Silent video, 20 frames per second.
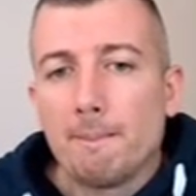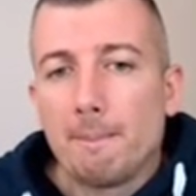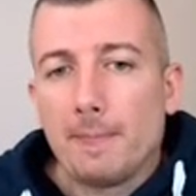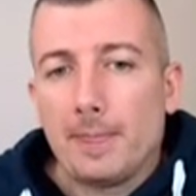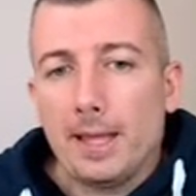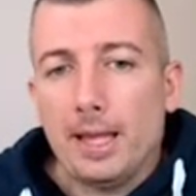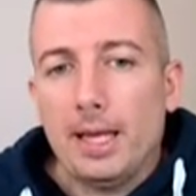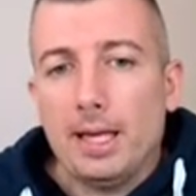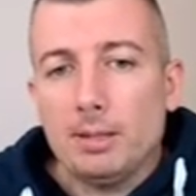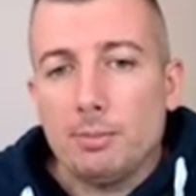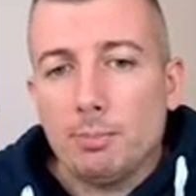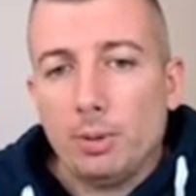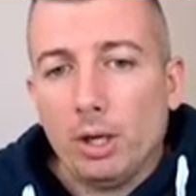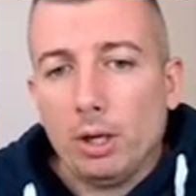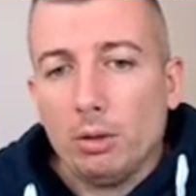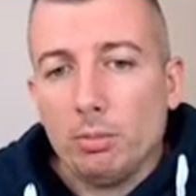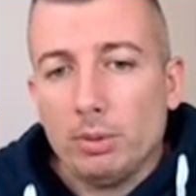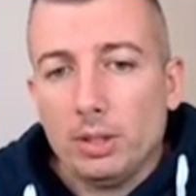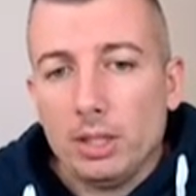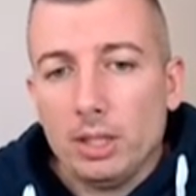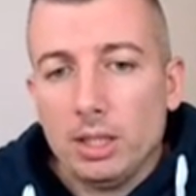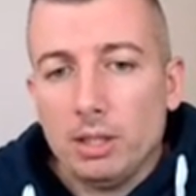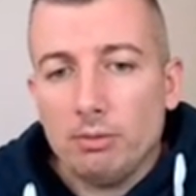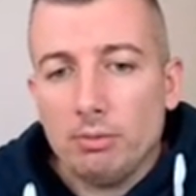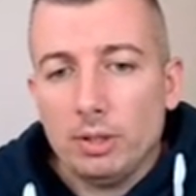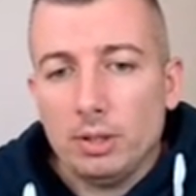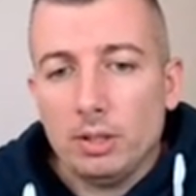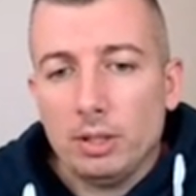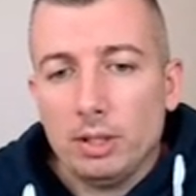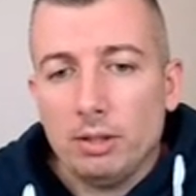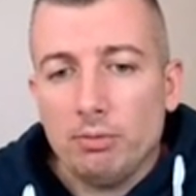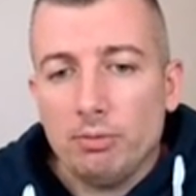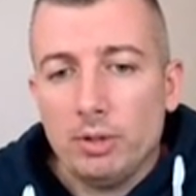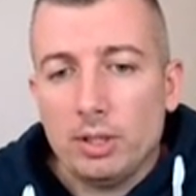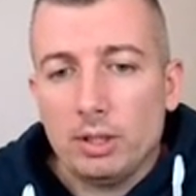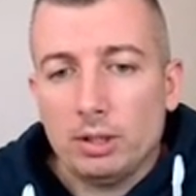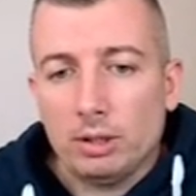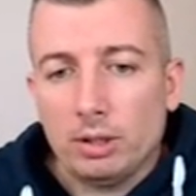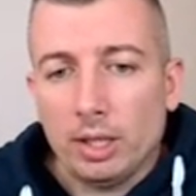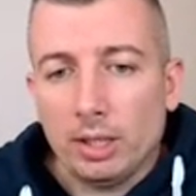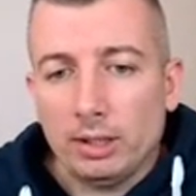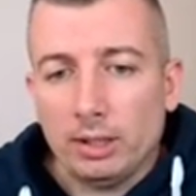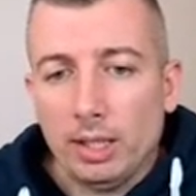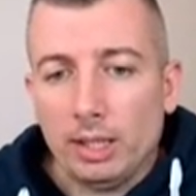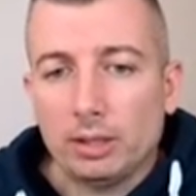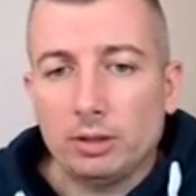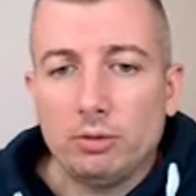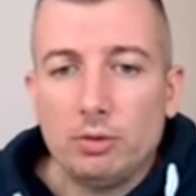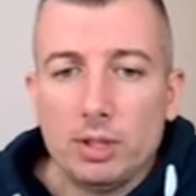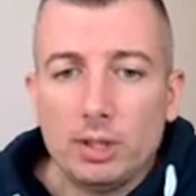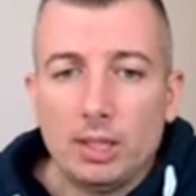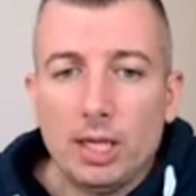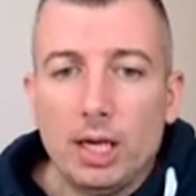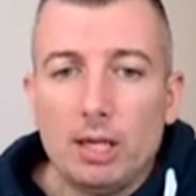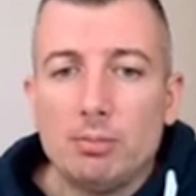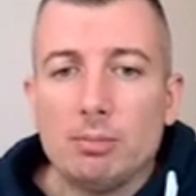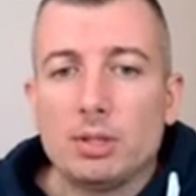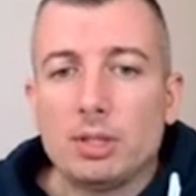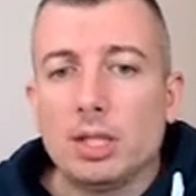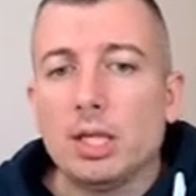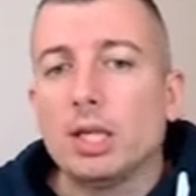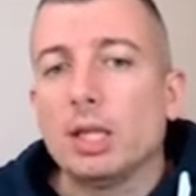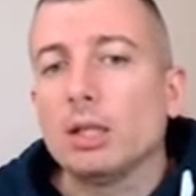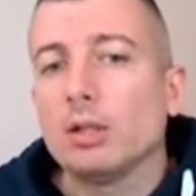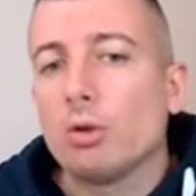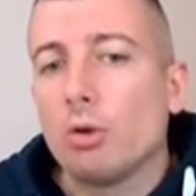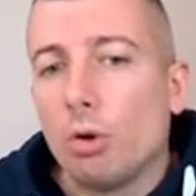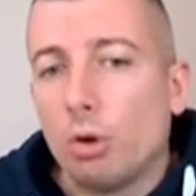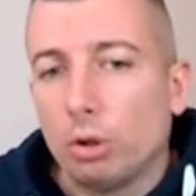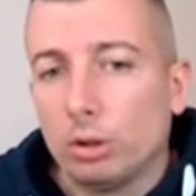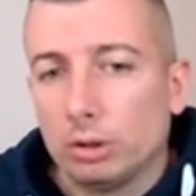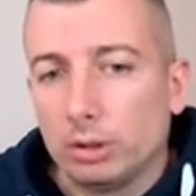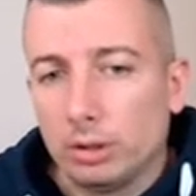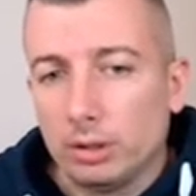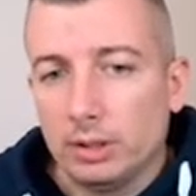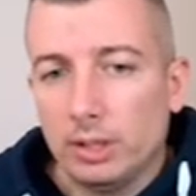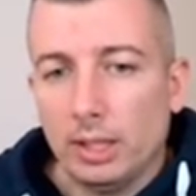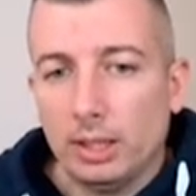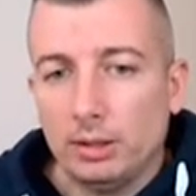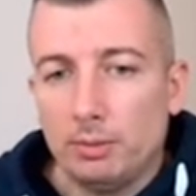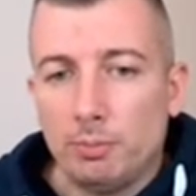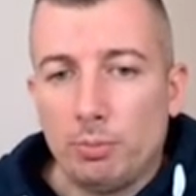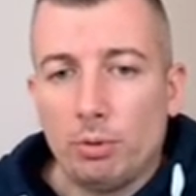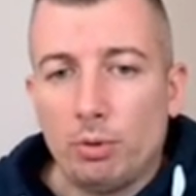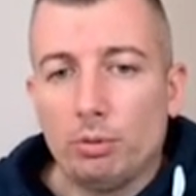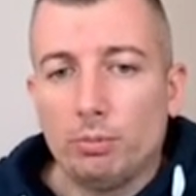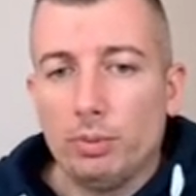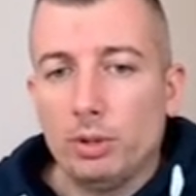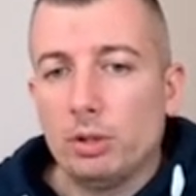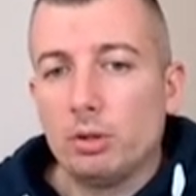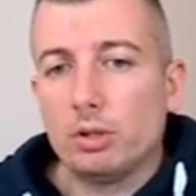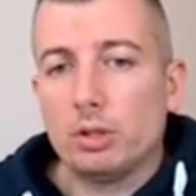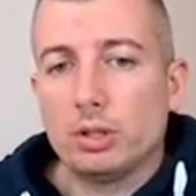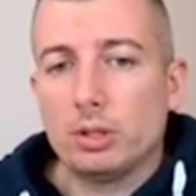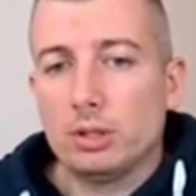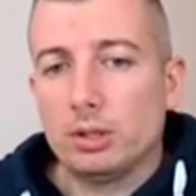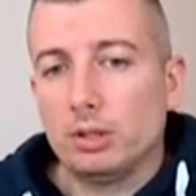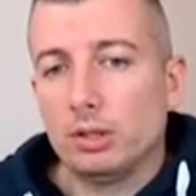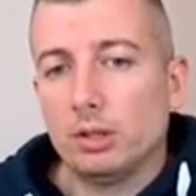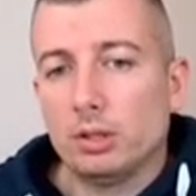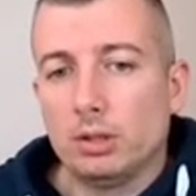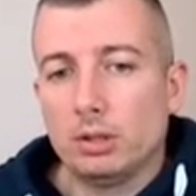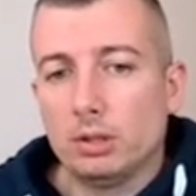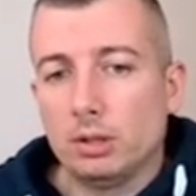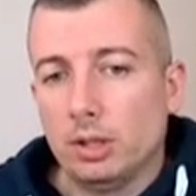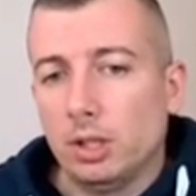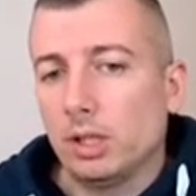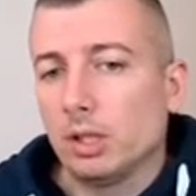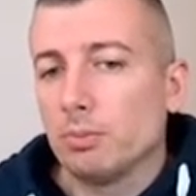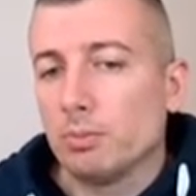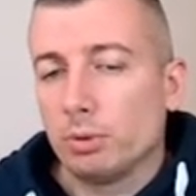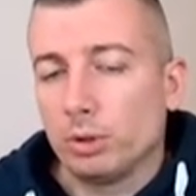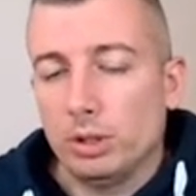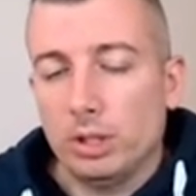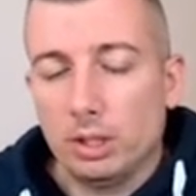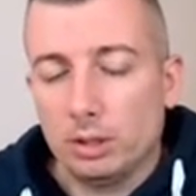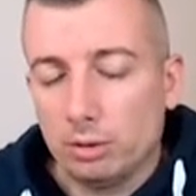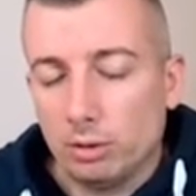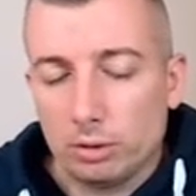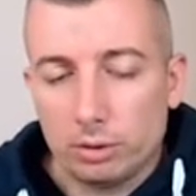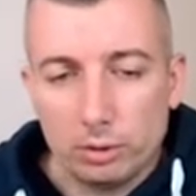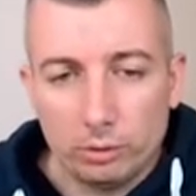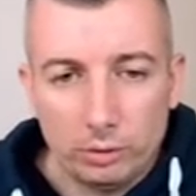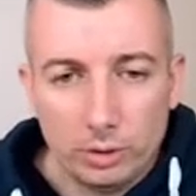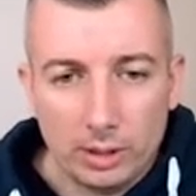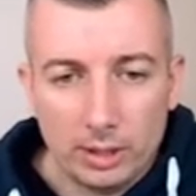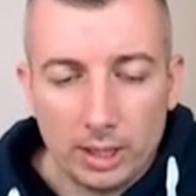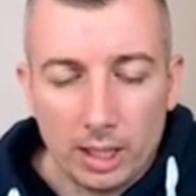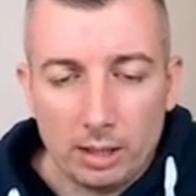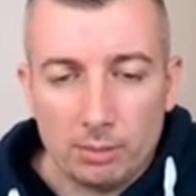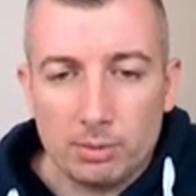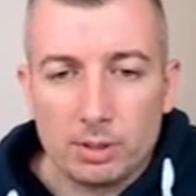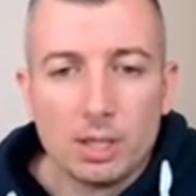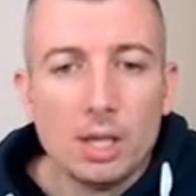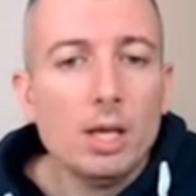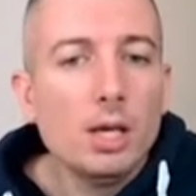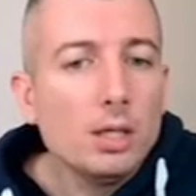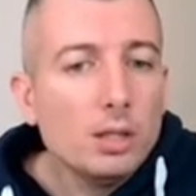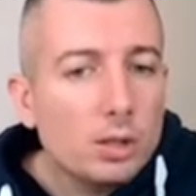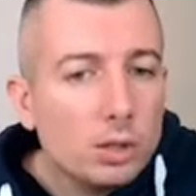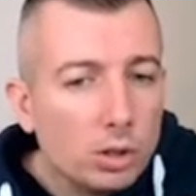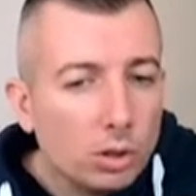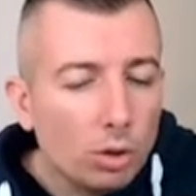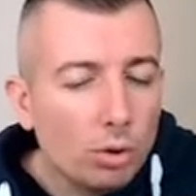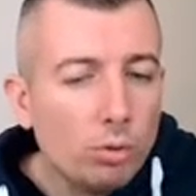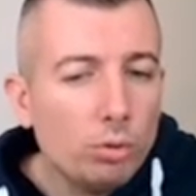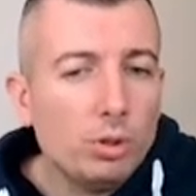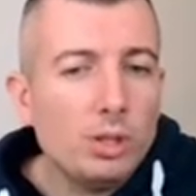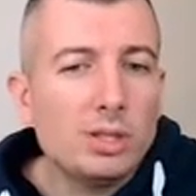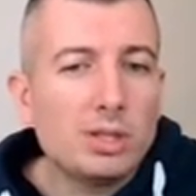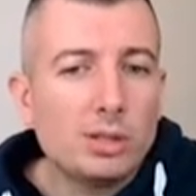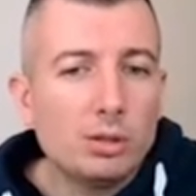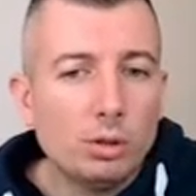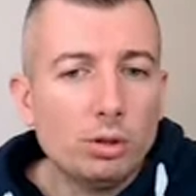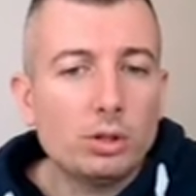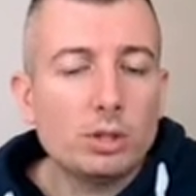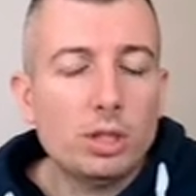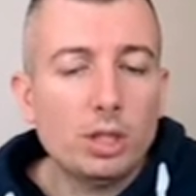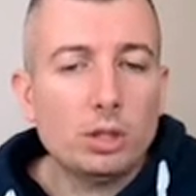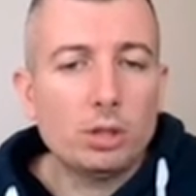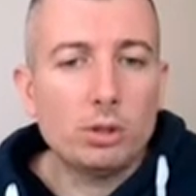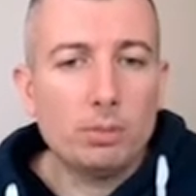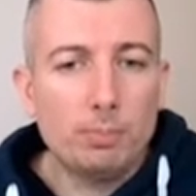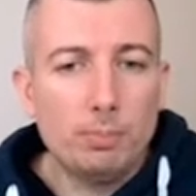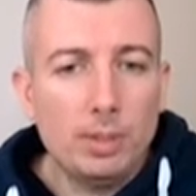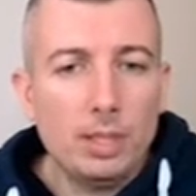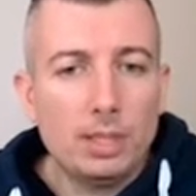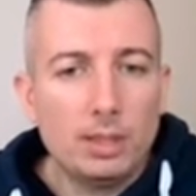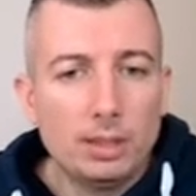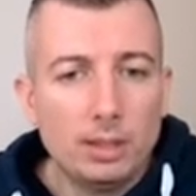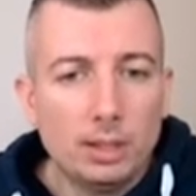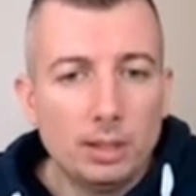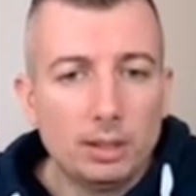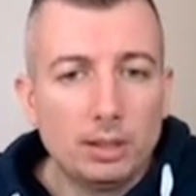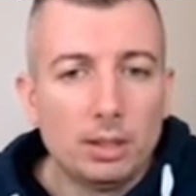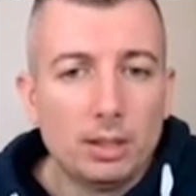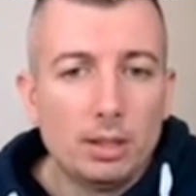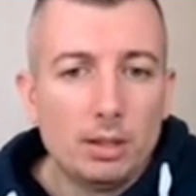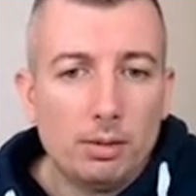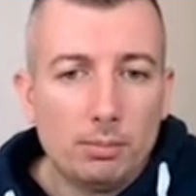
And probably even if we attack 3 times, he can hold that pawn, because he can protect also 3 times. So it's not such a big deal.